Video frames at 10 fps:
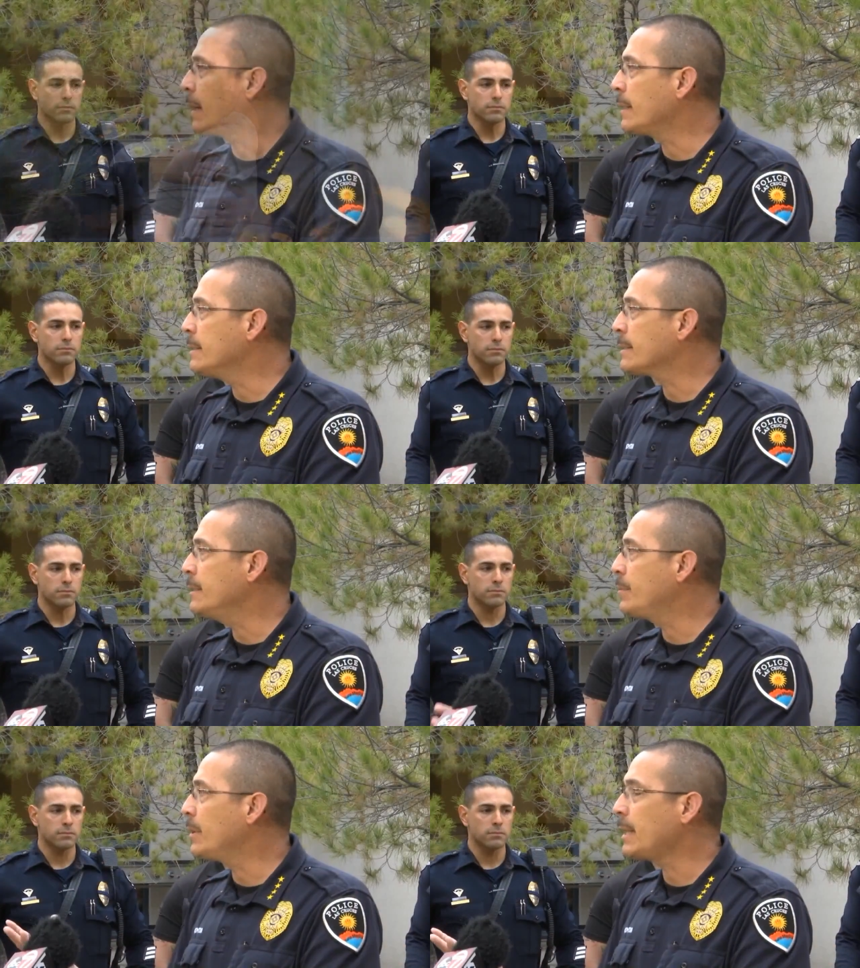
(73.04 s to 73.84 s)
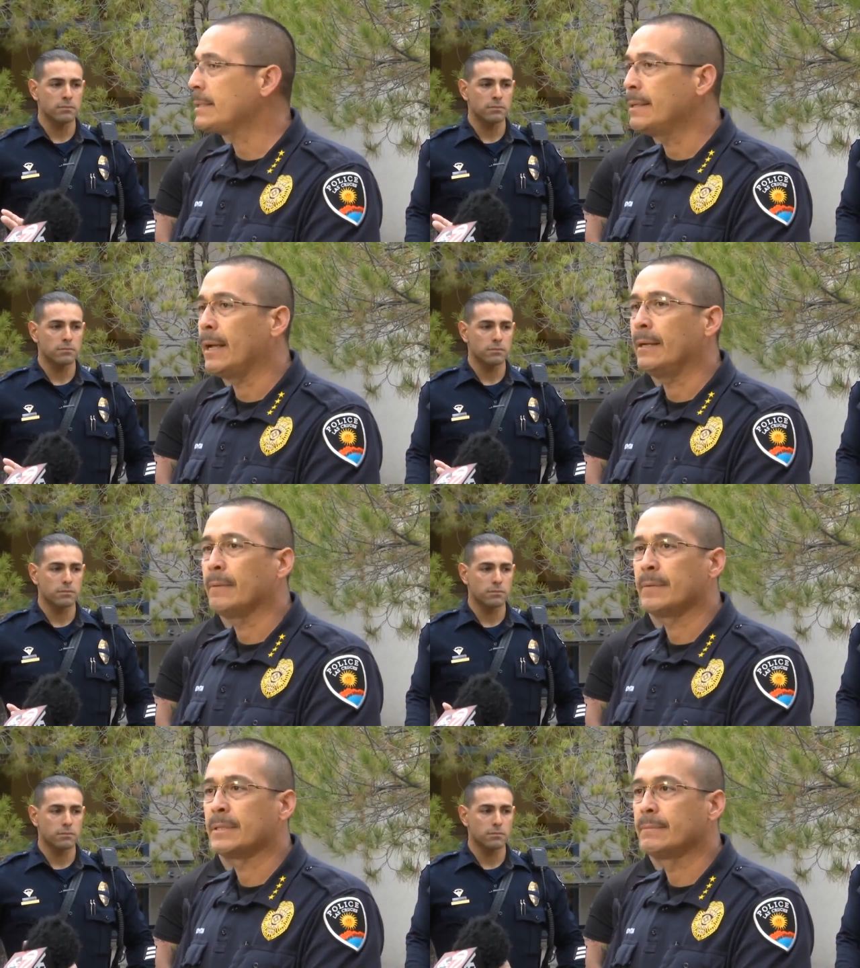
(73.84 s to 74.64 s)
Speaker 1: know, I didn't sleep well last night,
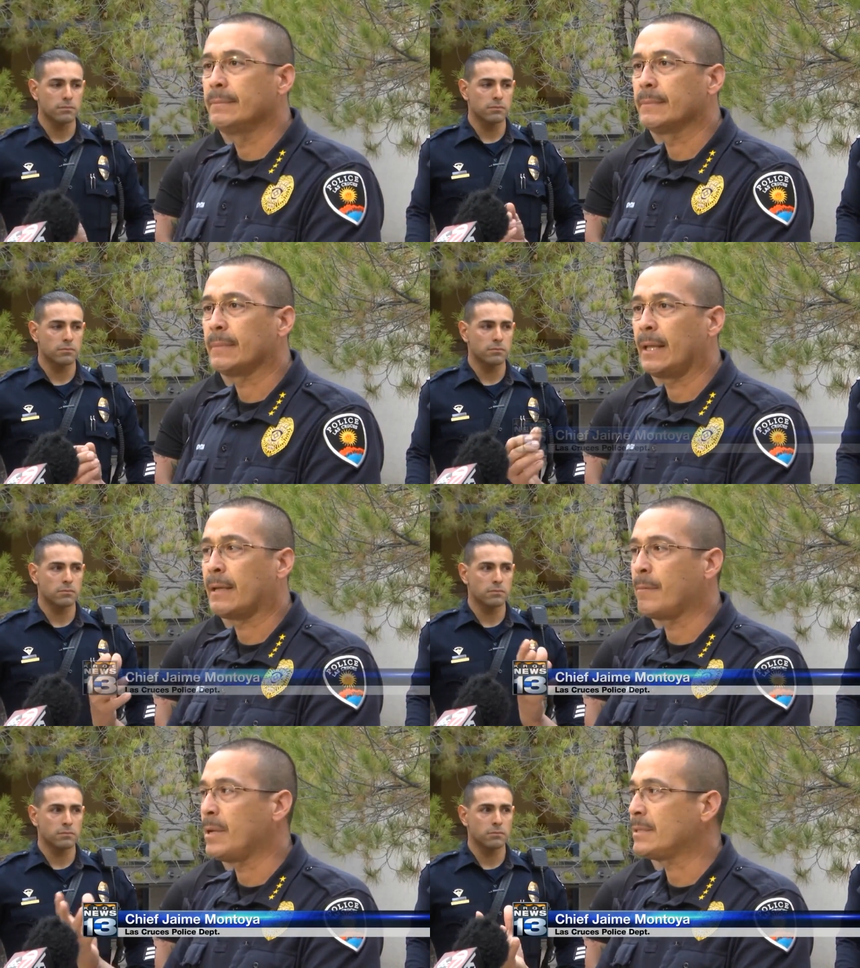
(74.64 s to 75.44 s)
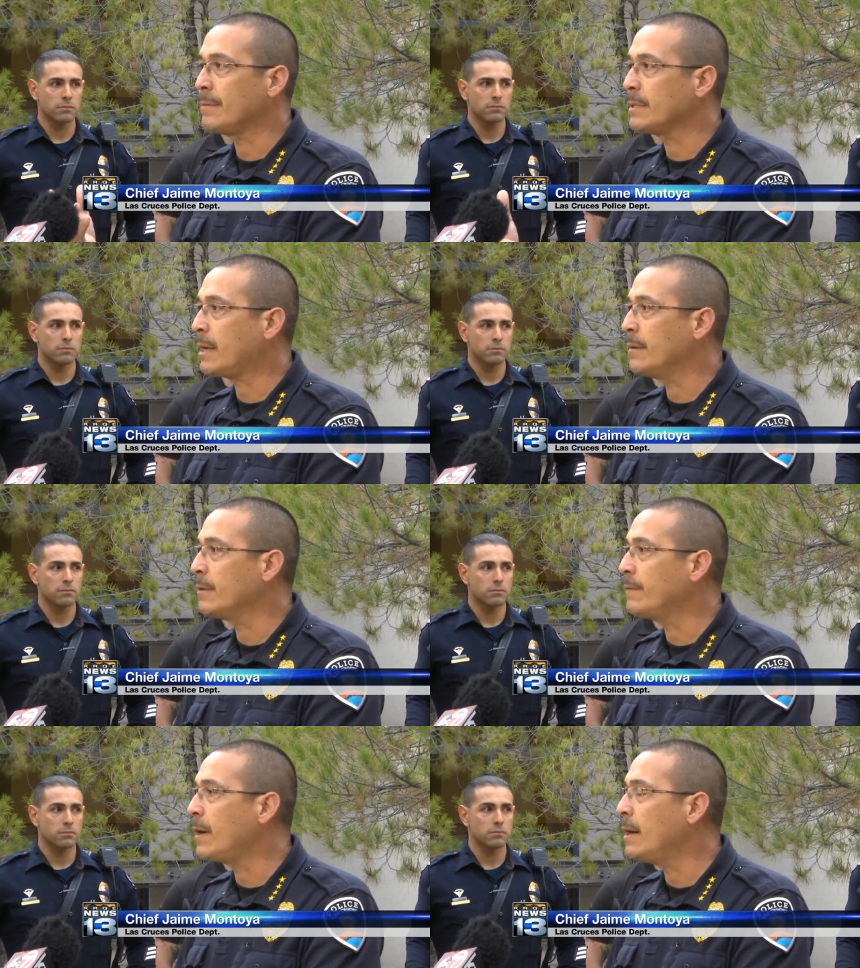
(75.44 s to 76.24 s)
and I was, like everybody else, I was kind of
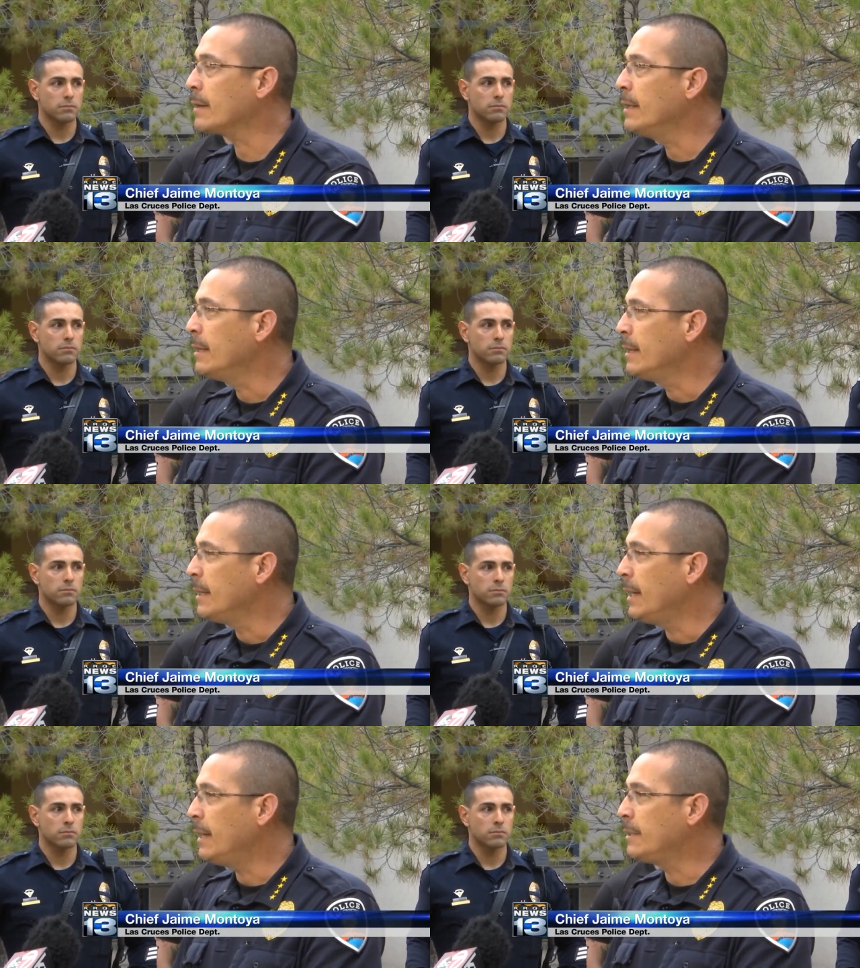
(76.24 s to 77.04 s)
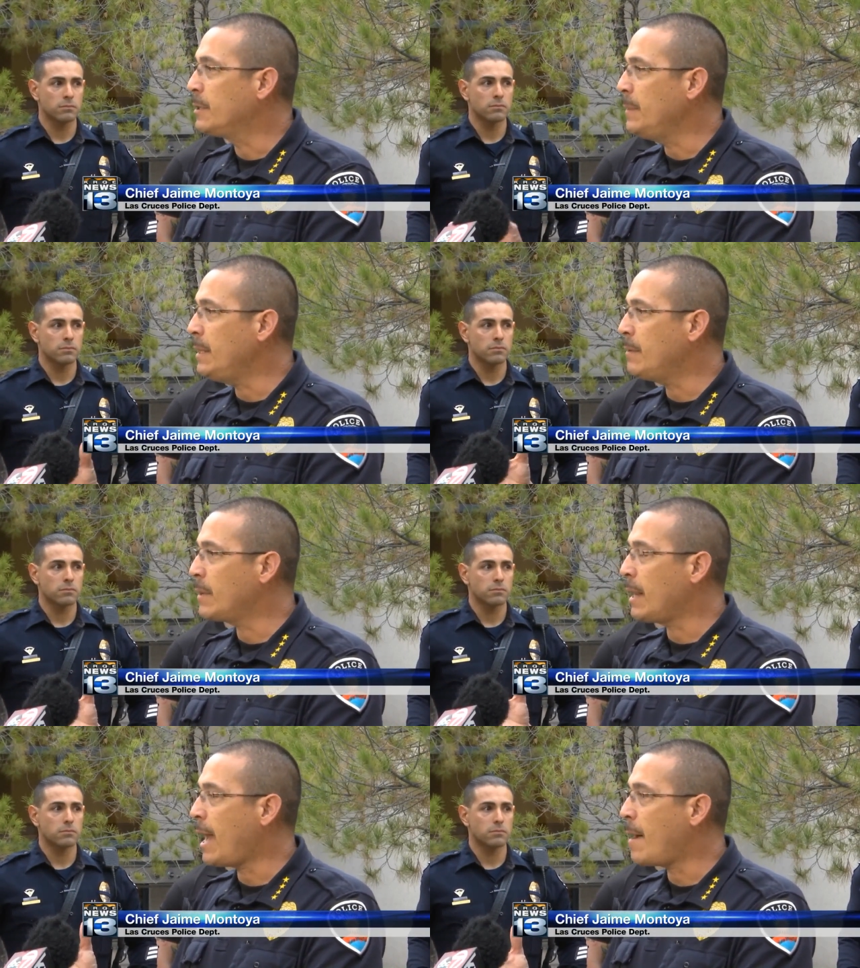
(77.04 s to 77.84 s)
in a fog. And to me,
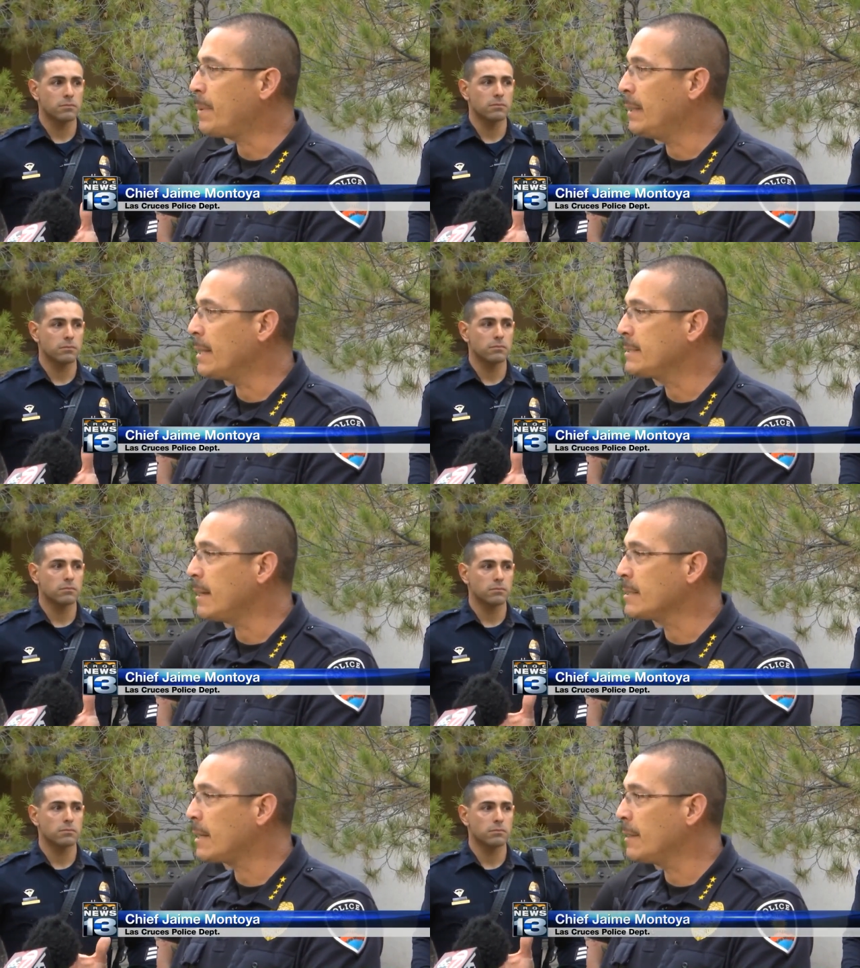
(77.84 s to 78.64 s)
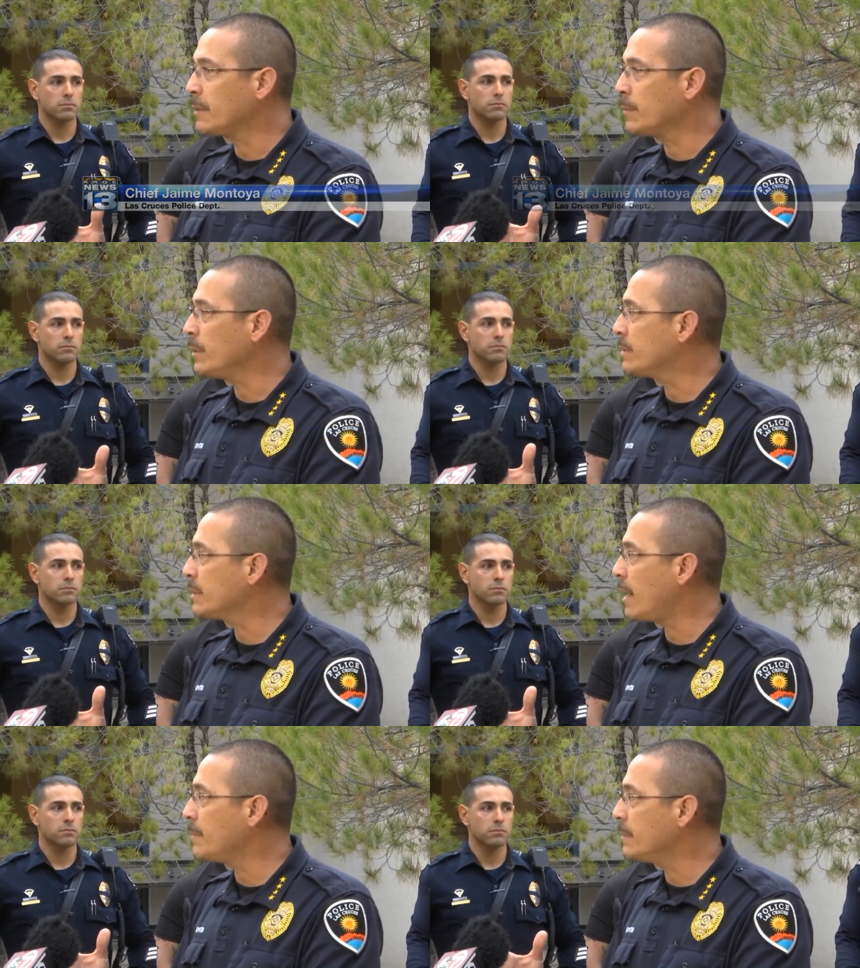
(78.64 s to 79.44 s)
what happened last night is kind of like the world
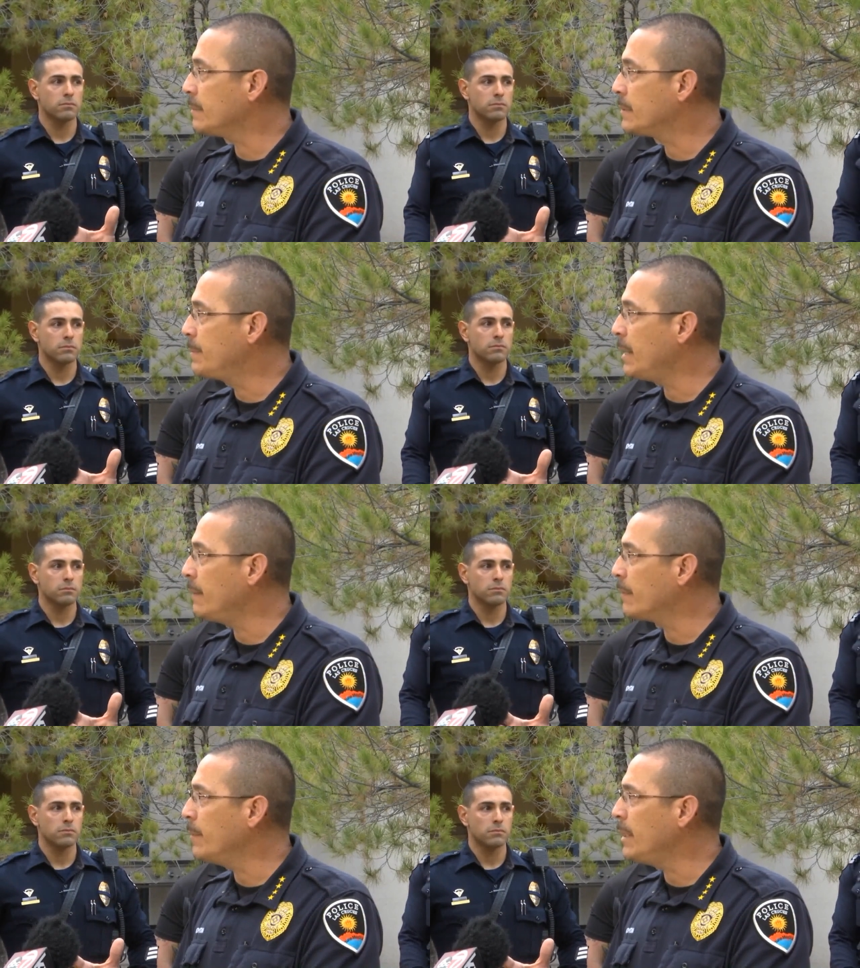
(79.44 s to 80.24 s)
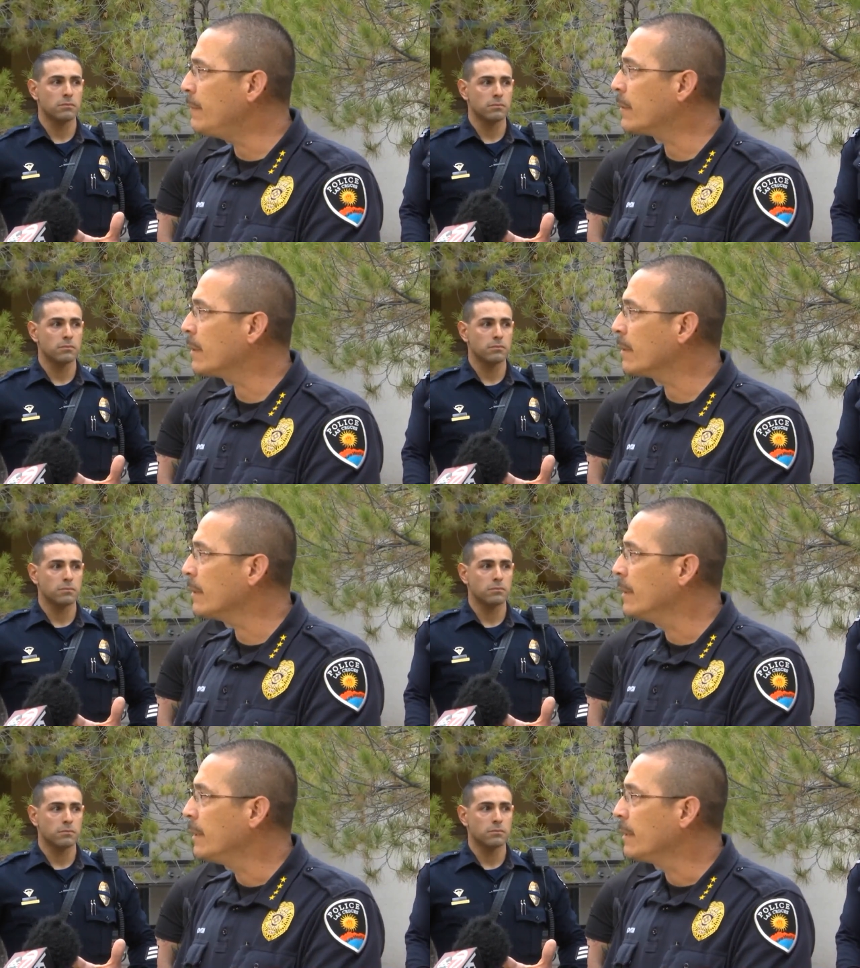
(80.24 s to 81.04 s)
stopped spinning for me for
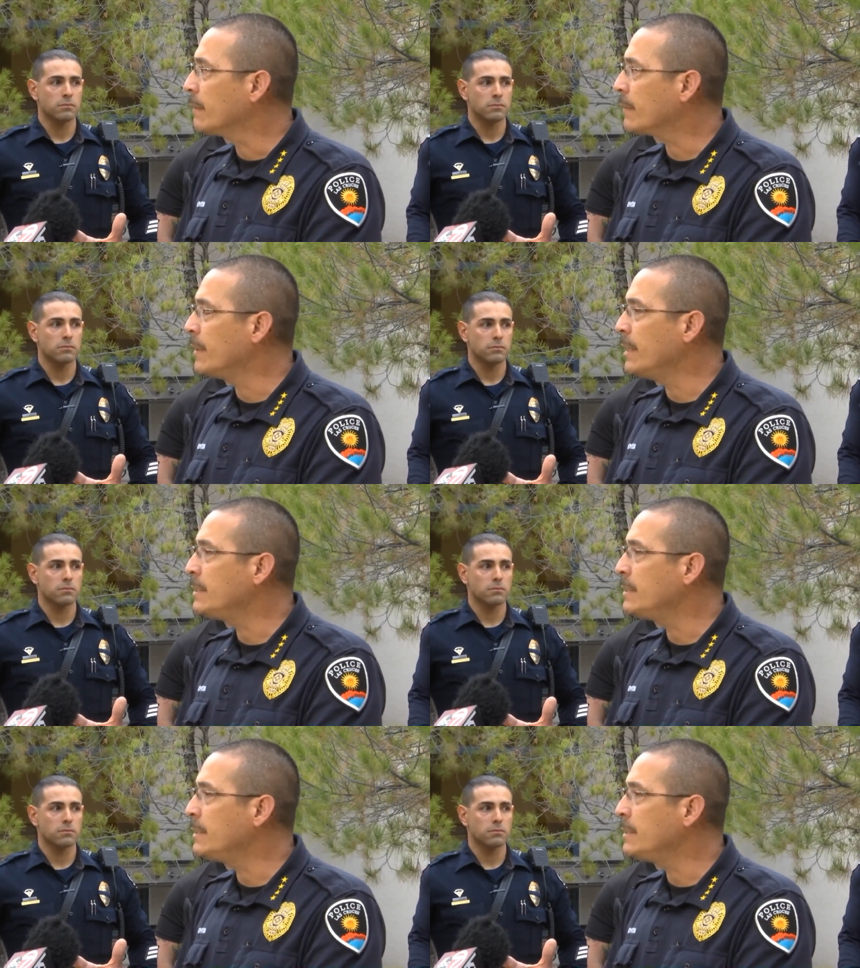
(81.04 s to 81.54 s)
for an